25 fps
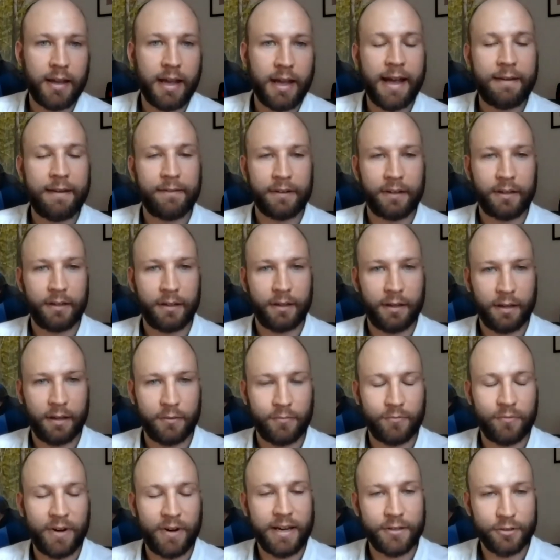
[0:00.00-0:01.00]
having
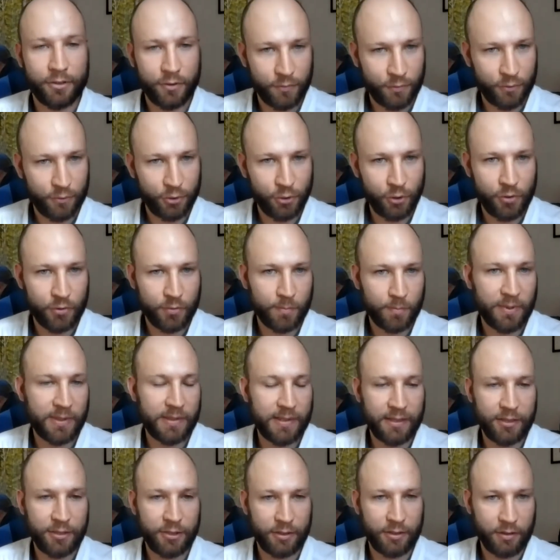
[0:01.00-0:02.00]
a range of shot
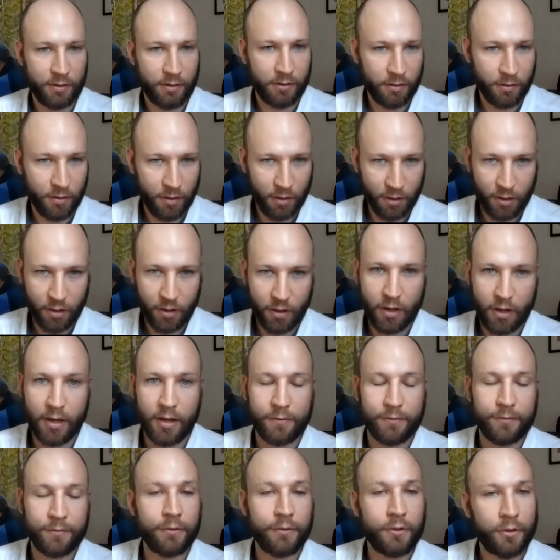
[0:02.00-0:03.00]
positions
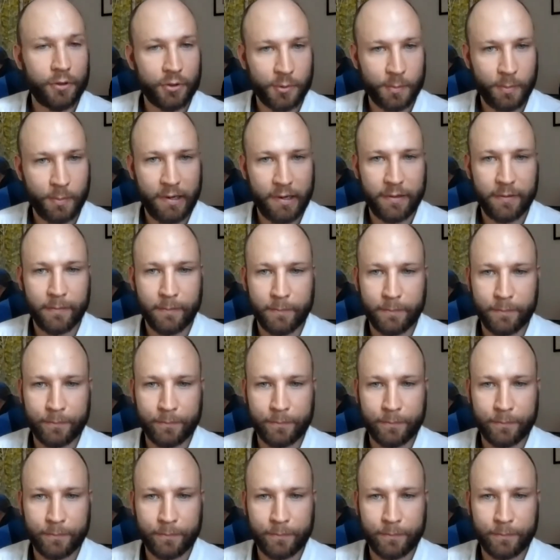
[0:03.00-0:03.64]
through your spread.